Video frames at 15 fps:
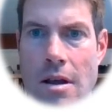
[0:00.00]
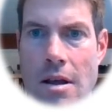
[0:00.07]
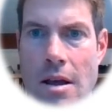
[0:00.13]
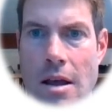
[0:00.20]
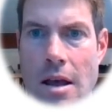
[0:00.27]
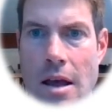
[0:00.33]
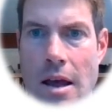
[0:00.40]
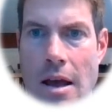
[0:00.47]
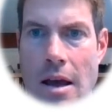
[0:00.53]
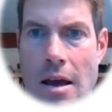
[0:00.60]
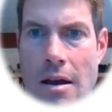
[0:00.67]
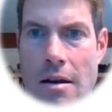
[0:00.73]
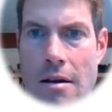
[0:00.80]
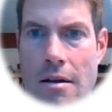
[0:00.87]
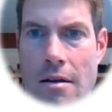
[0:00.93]

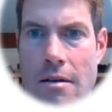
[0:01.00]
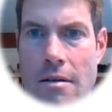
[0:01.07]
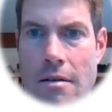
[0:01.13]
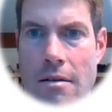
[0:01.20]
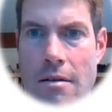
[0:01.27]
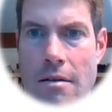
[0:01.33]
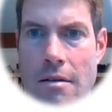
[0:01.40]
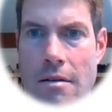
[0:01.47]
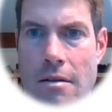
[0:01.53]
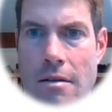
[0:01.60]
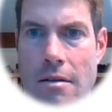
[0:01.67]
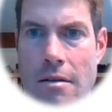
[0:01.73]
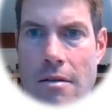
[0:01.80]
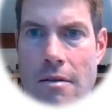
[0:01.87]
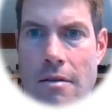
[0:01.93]
and
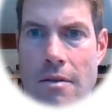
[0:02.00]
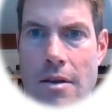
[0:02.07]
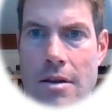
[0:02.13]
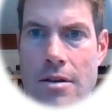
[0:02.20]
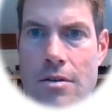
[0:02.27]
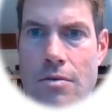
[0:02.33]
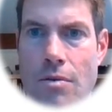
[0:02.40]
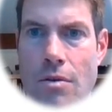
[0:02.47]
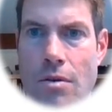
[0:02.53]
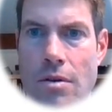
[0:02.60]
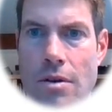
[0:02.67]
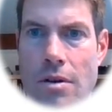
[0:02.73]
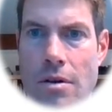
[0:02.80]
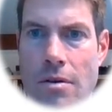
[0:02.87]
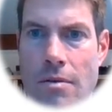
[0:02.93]
this
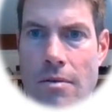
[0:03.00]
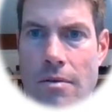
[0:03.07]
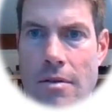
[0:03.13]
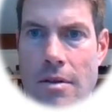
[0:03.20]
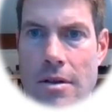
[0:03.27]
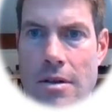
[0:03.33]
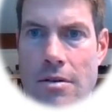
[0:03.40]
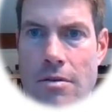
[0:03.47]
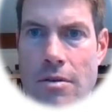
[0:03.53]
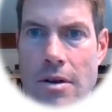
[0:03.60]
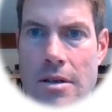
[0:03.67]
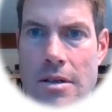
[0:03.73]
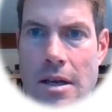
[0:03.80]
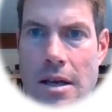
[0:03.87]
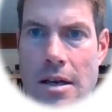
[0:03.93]
will, this
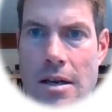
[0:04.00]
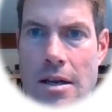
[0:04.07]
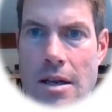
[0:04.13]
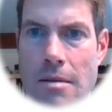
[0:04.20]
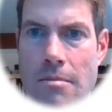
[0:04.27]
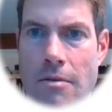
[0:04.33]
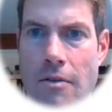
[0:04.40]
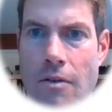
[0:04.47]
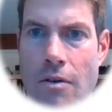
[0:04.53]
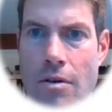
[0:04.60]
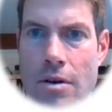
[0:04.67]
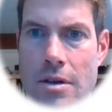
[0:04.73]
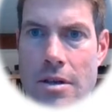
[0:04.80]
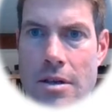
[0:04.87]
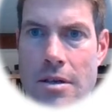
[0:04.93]
creates that deep
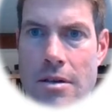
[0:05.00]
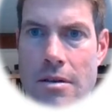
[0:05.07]
voice.